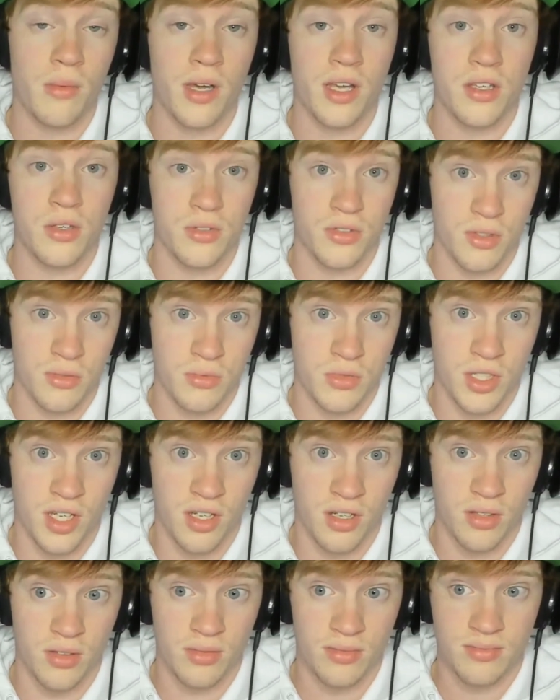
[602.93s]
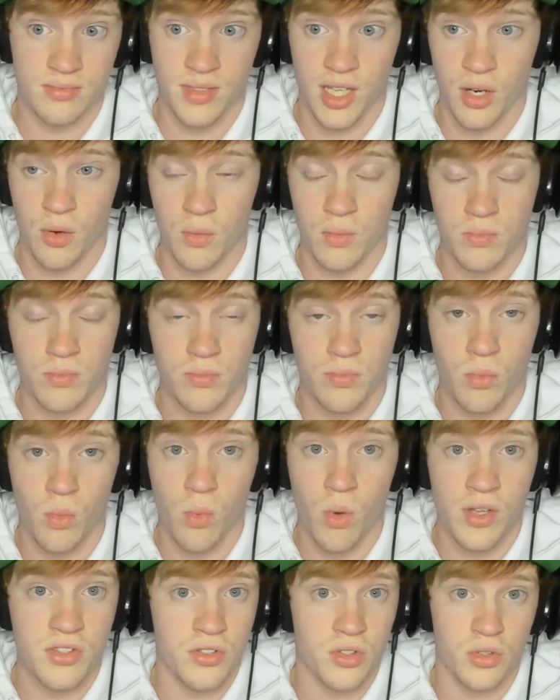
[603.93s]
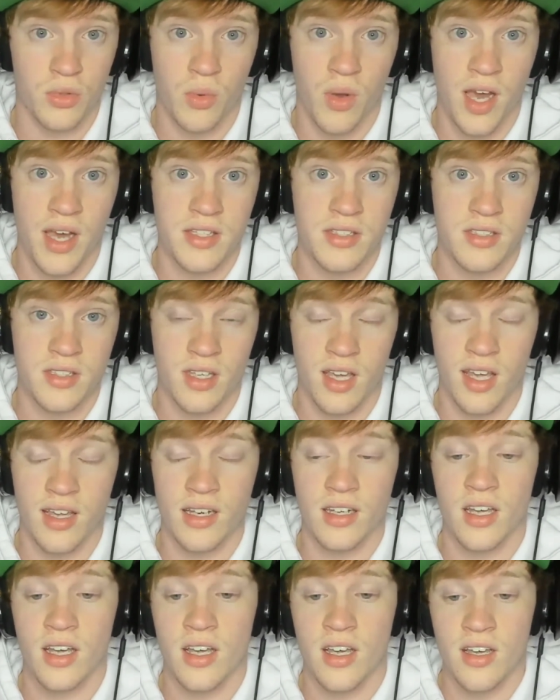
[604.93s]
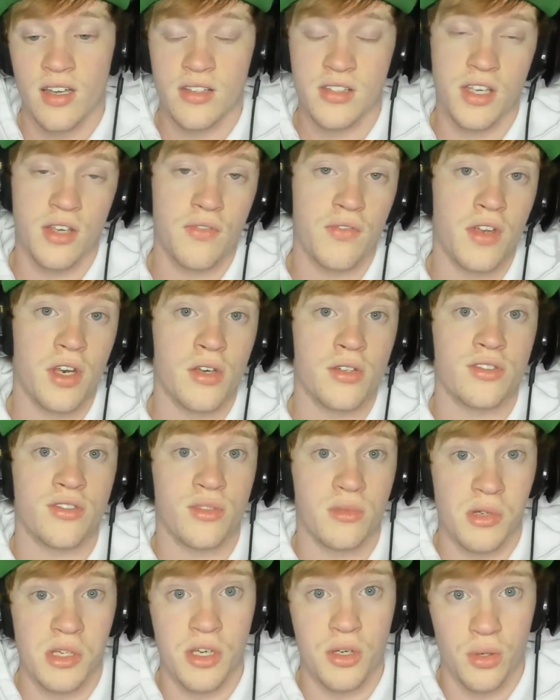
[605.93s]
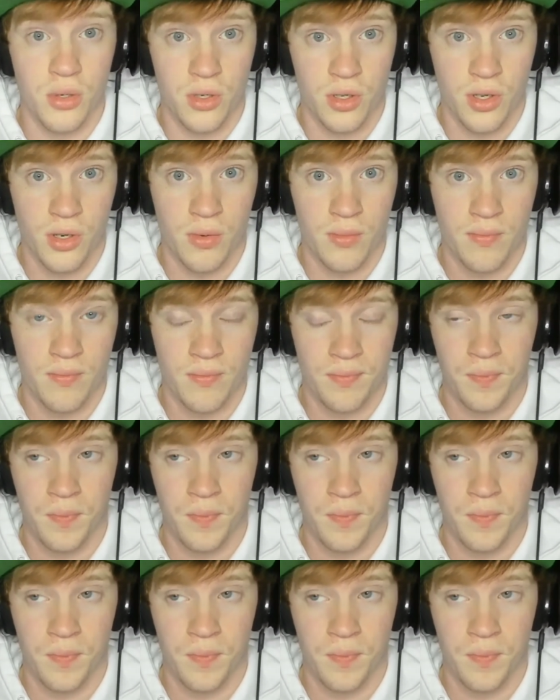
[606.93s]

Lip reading: on my YouTube channel like once or twice and see videos from a year ago.